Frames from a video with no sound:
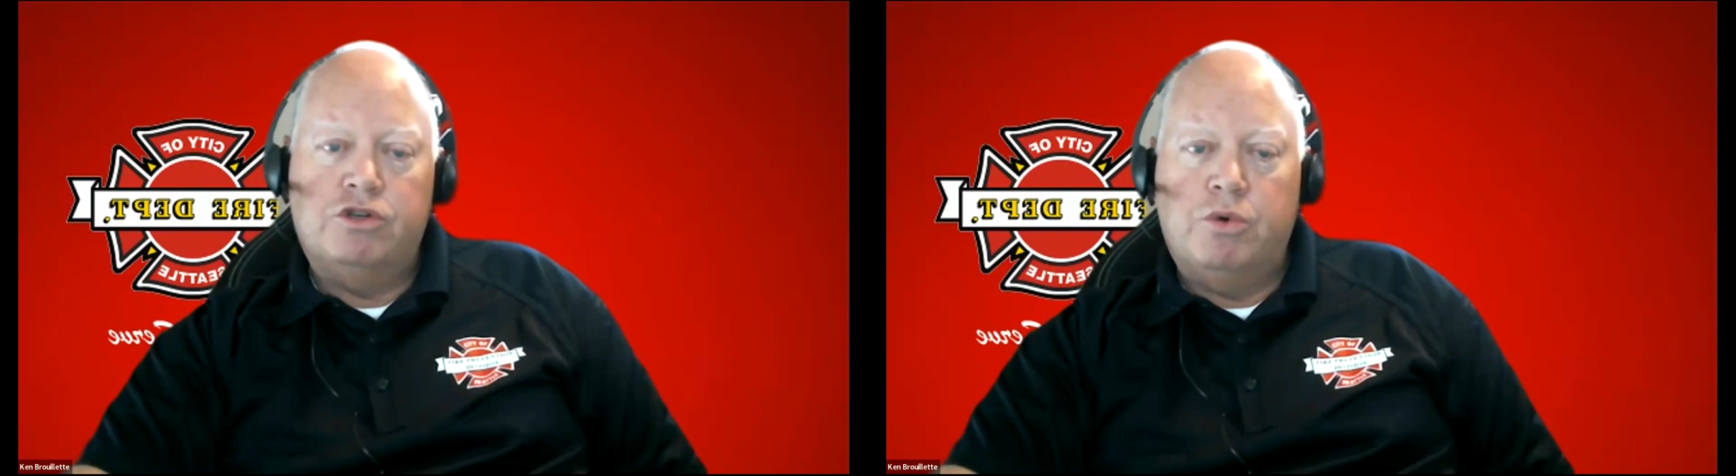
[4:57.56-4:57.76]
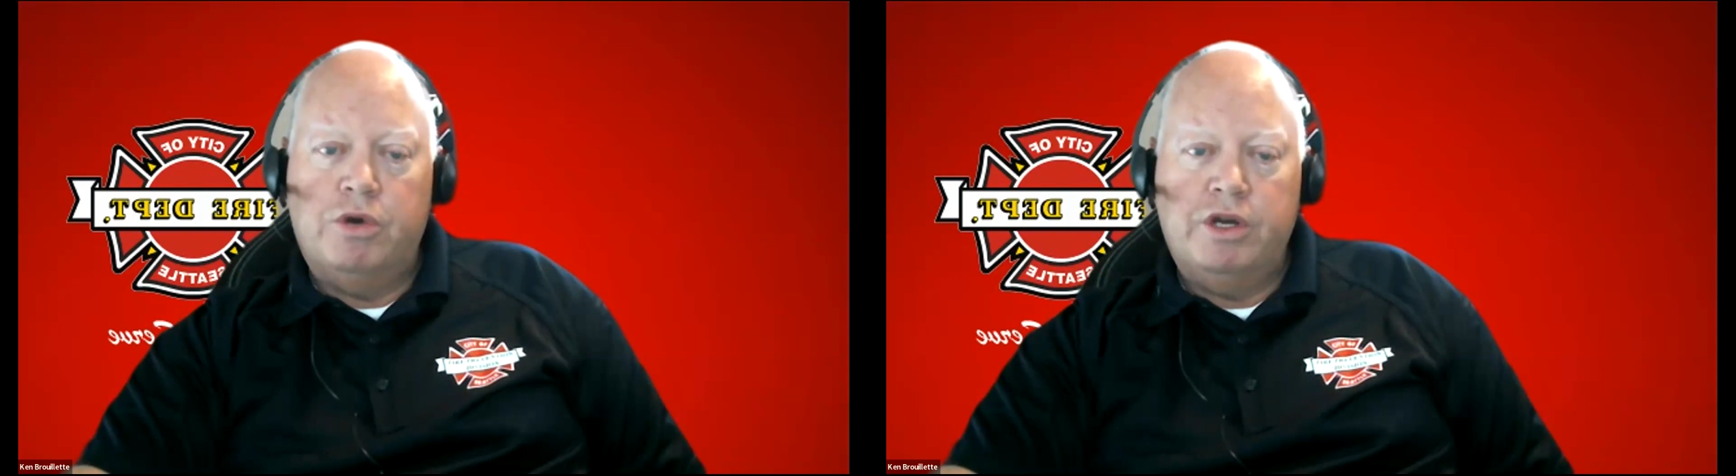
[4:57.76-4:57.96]
The
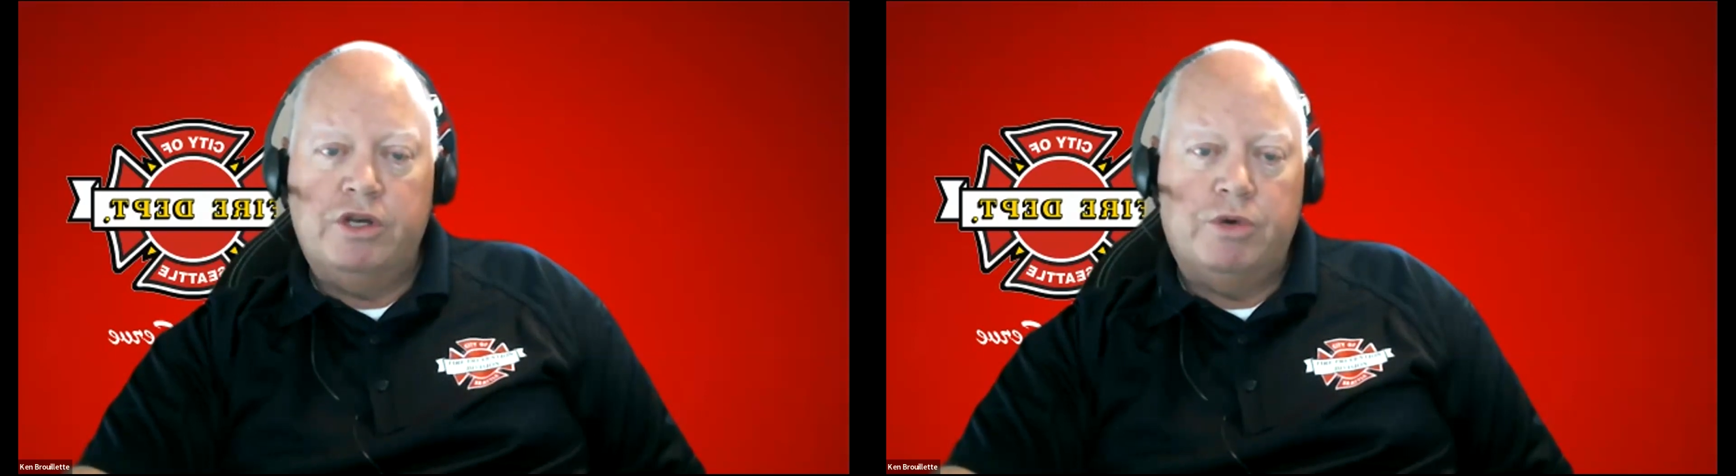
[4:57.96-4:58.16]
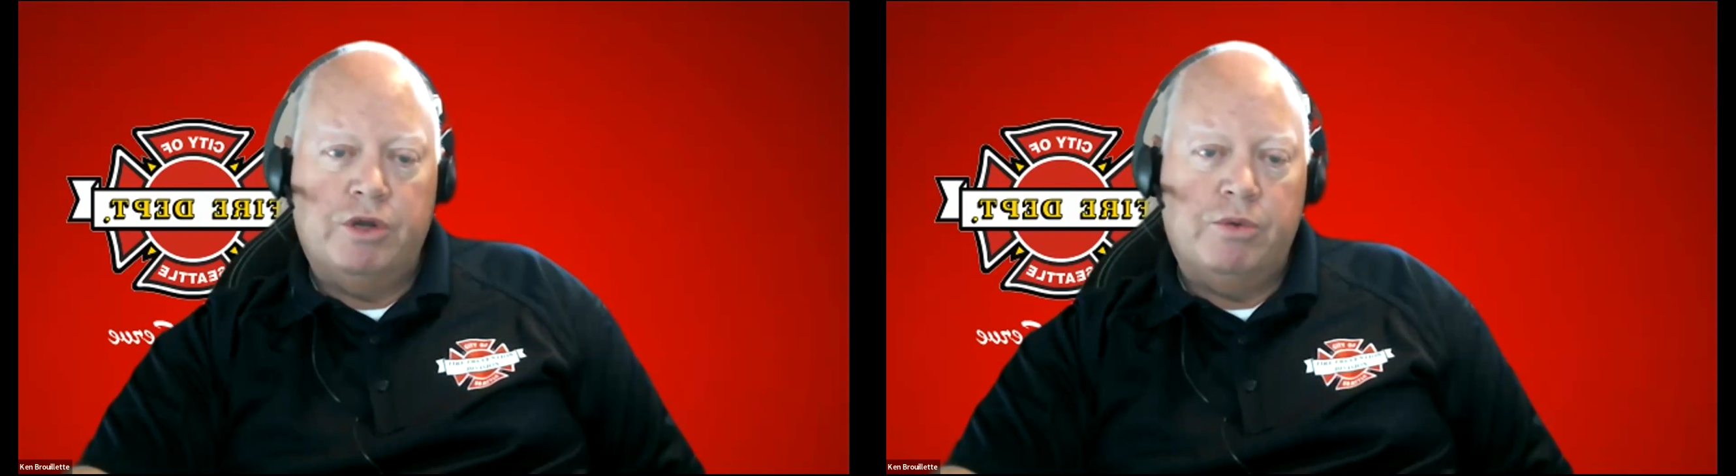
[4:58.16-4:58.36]

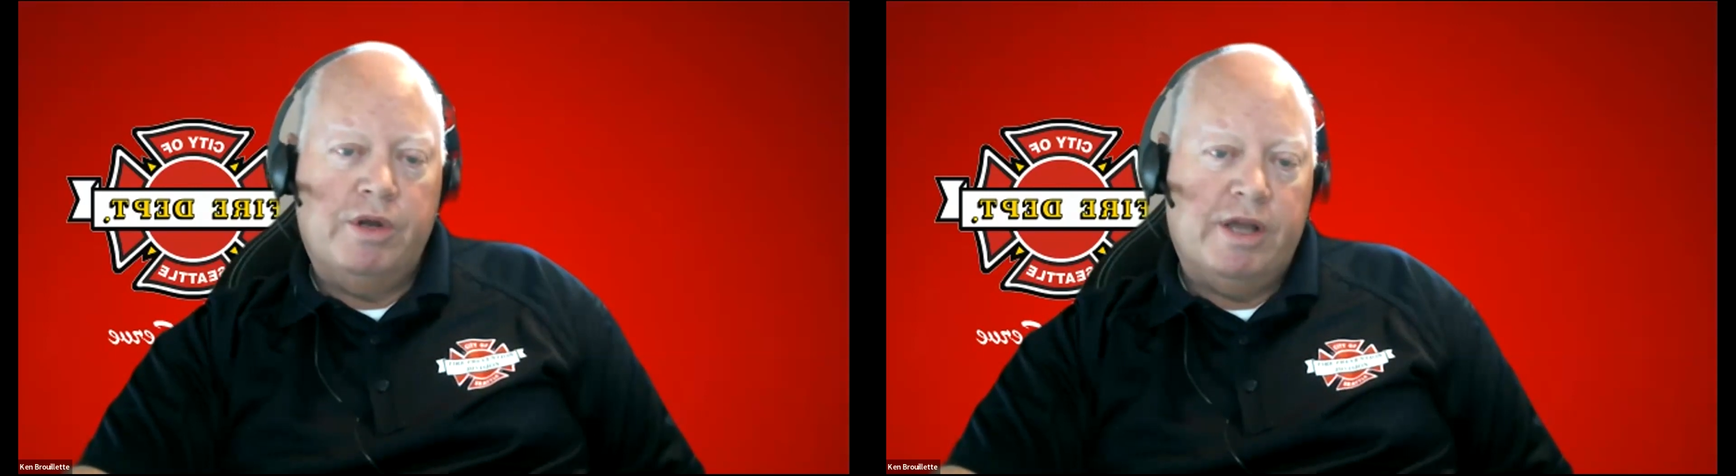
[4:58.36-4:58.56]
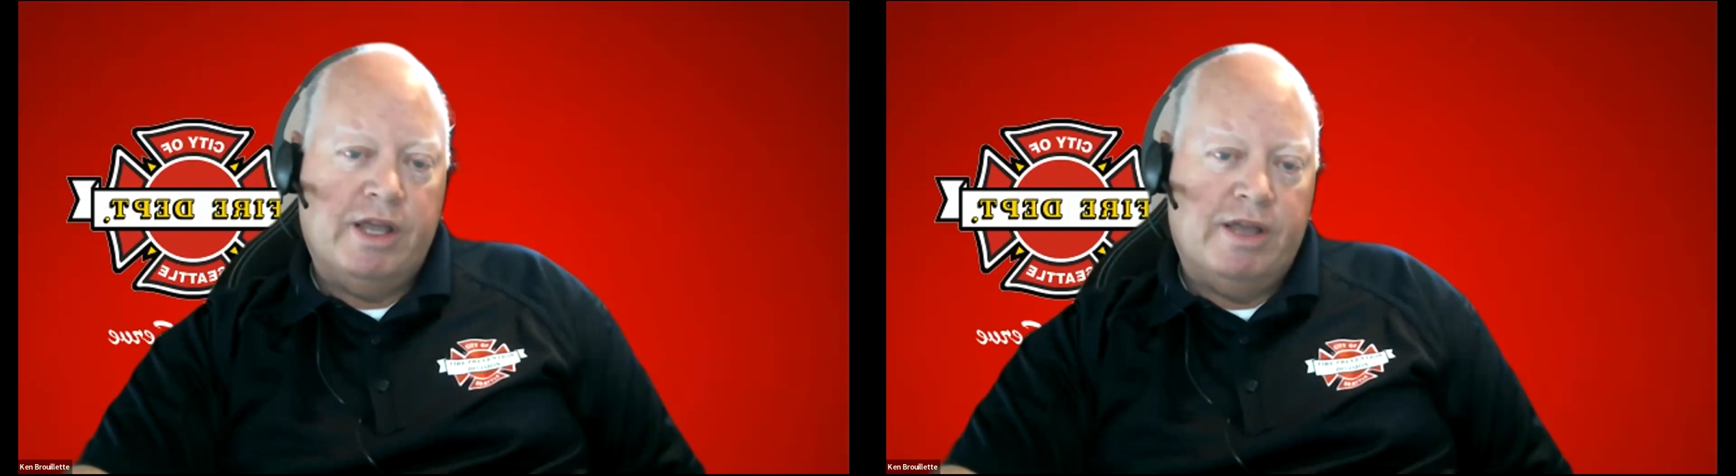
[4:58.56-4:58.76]

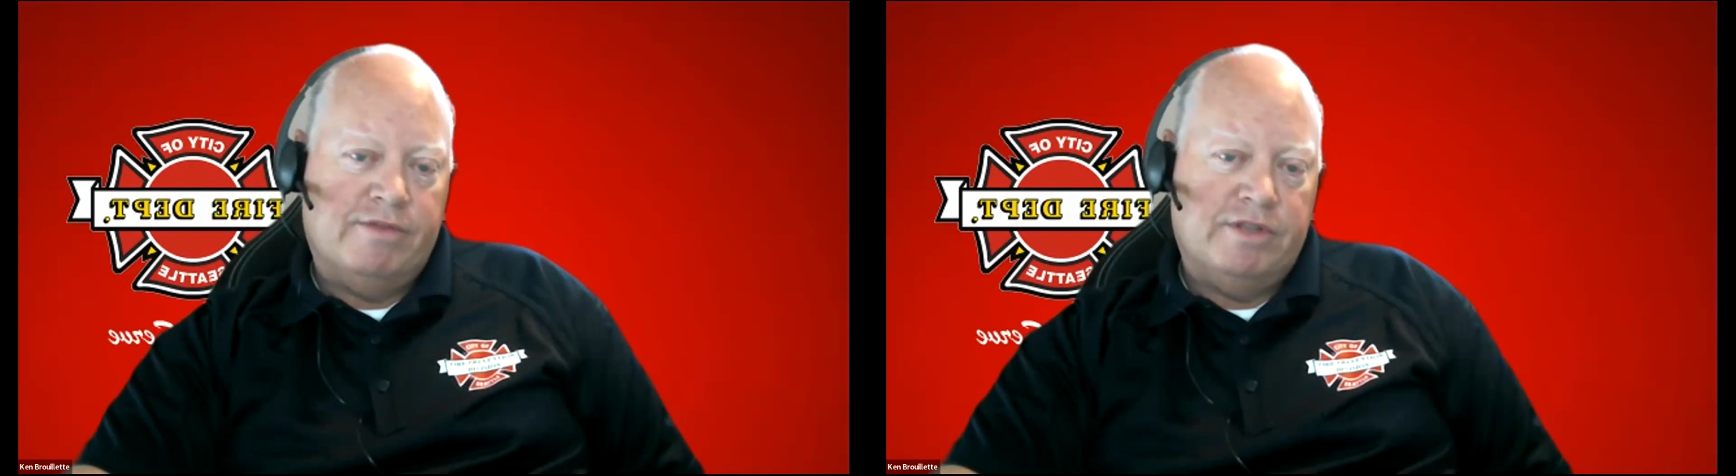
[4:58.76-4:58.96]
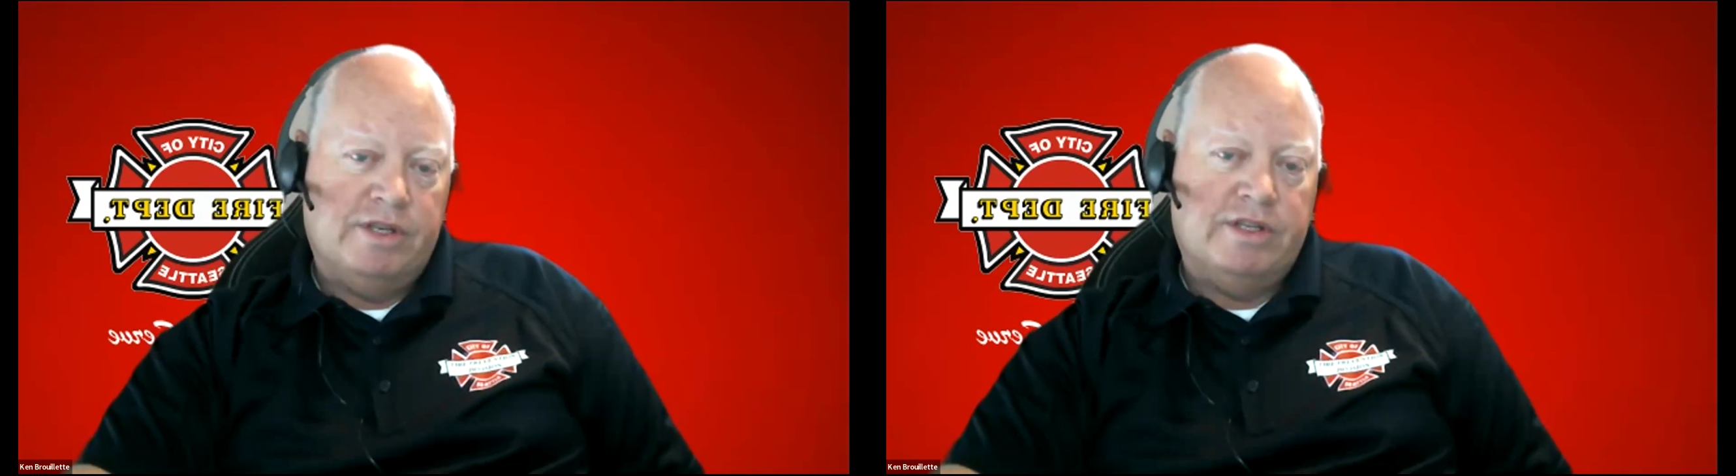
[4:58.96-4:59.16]
2021
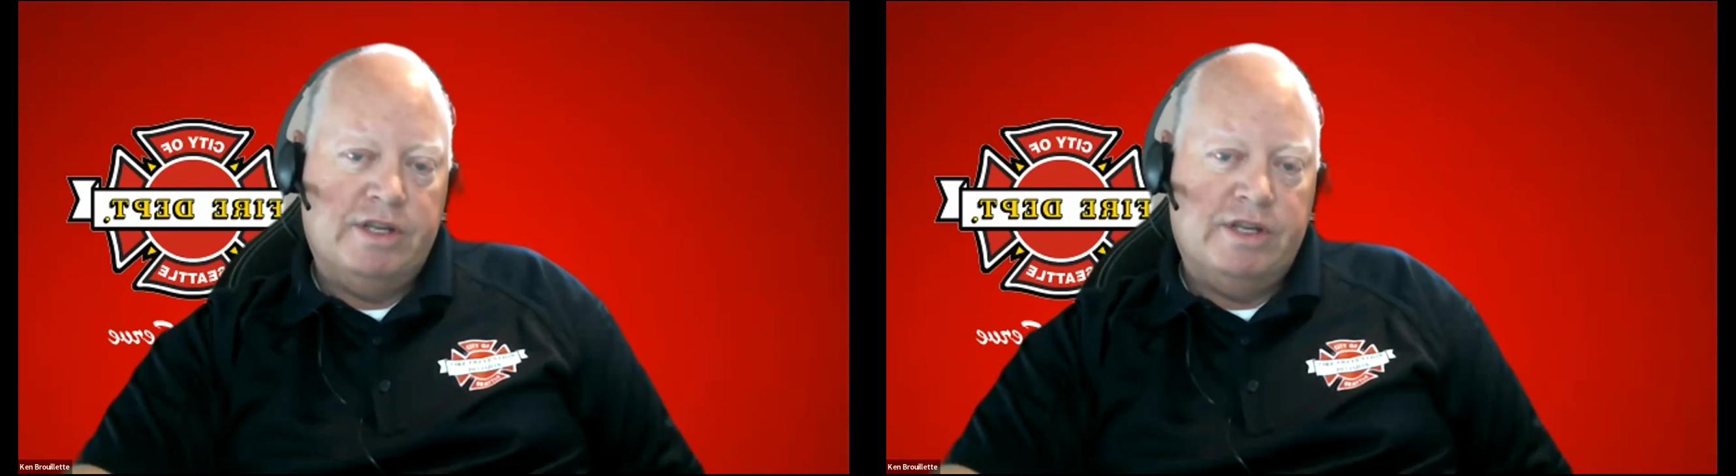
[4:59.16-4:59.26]
IFC